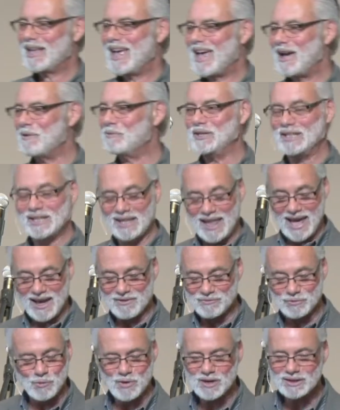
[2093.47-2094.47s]
And we
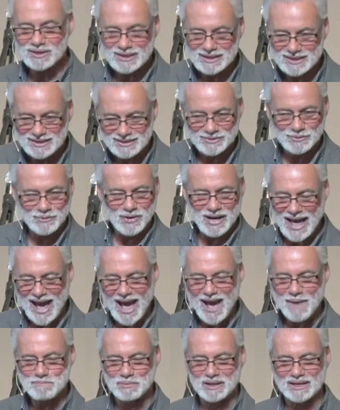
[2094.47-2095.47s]
laughed. What
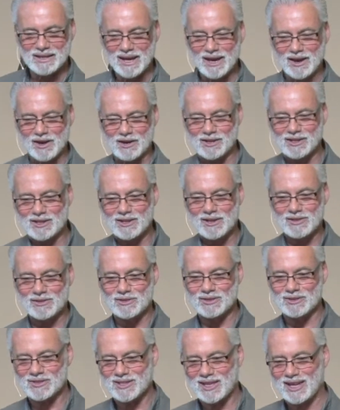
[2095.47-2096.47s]
happened there, you know?
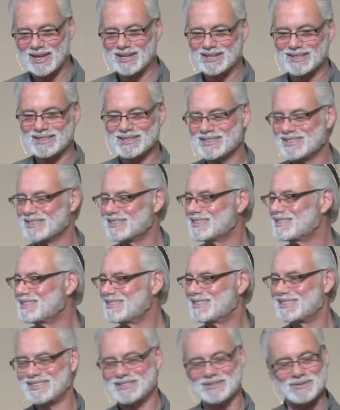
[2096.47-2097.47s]
It's like, this
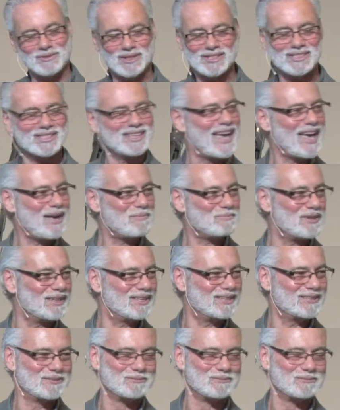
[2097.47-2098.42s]
wasn't happening.